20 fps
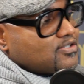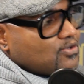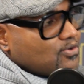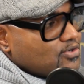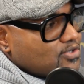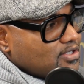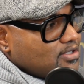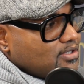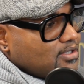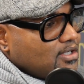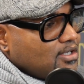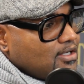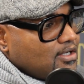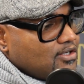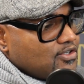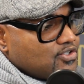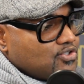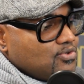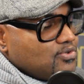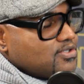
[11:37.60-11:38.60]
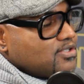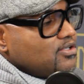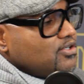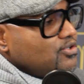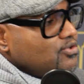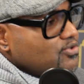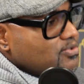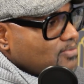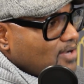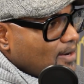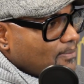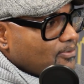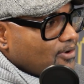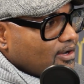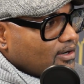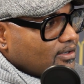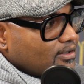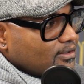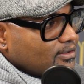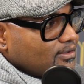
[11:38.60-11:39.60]
surgeon choosing to use my
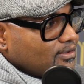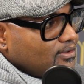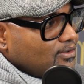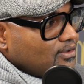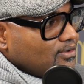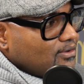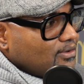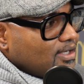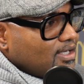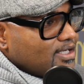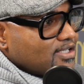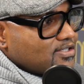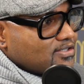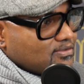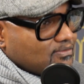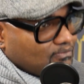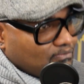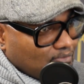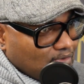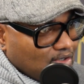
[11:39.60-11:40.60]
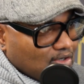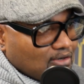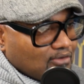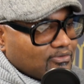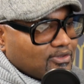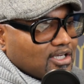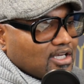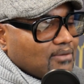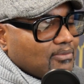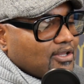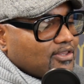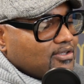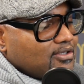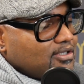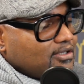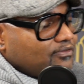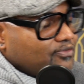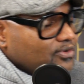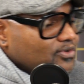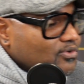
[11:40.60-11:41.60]
product, and it's thinking about the
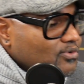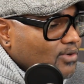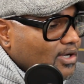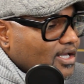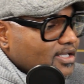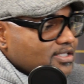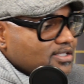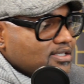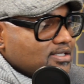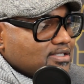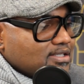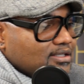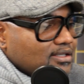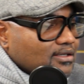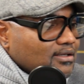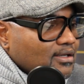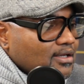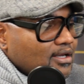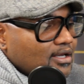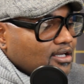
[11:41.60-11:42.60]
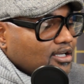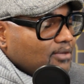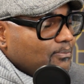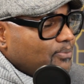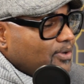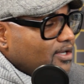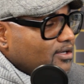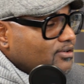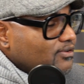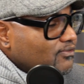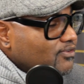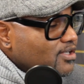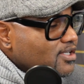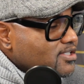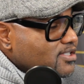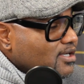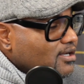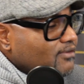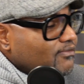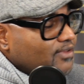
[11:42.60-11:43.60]
different nuances and the
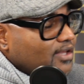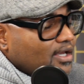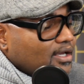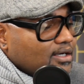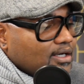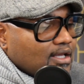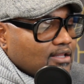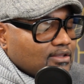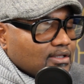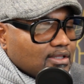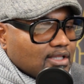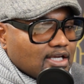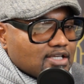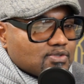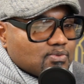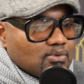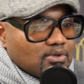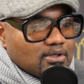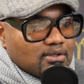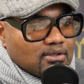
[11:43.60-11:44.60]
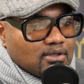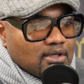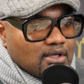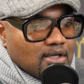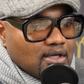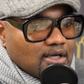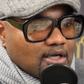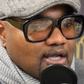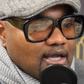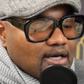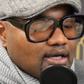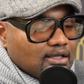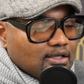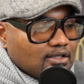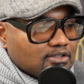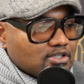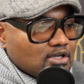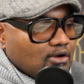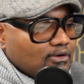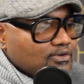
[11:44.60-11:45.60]
competitiveness of that, and I think that's what kind of
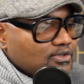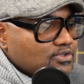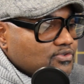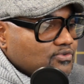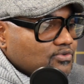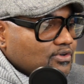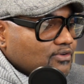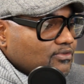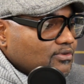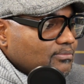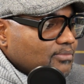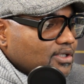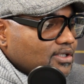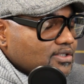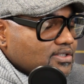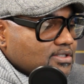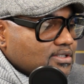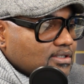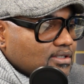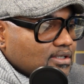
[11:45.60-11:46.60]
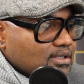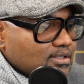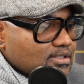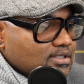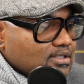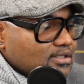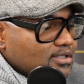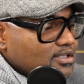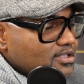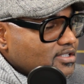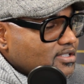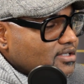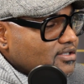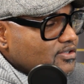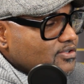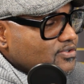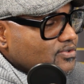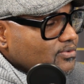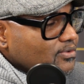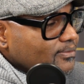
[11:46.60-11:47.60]
has always driven me to this
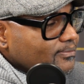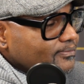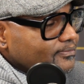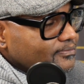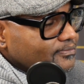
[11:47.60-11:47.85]
industry.